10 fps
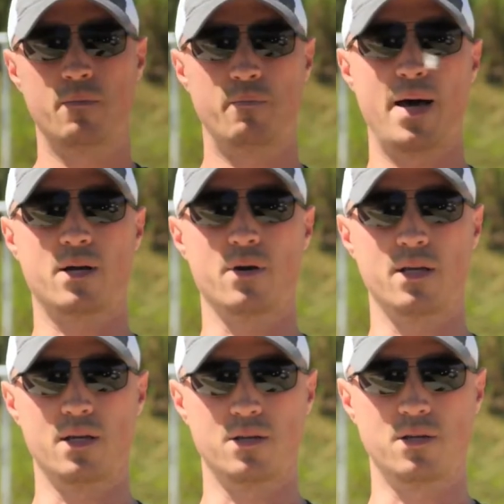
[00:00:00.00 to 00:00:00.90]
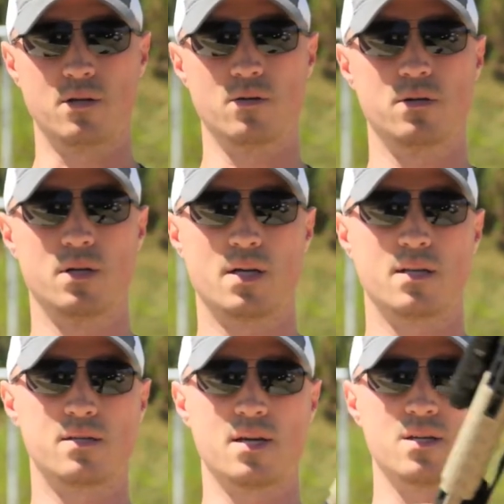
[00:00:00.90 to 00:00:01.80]
back where you needed to, and get
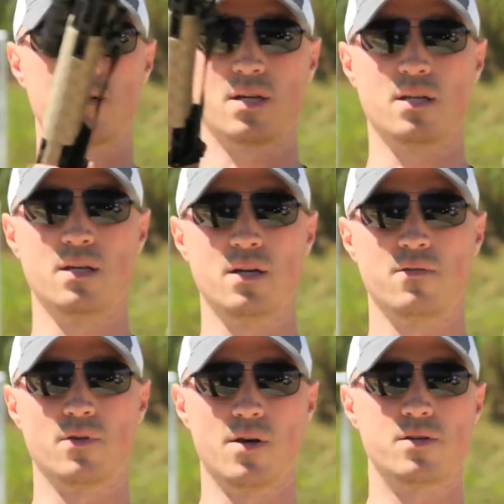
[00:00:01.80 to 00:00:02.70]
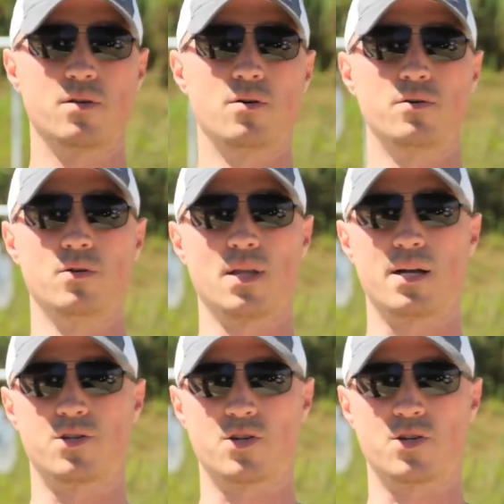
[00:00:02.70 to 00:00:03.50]
it staged again. For those of you who do a lot of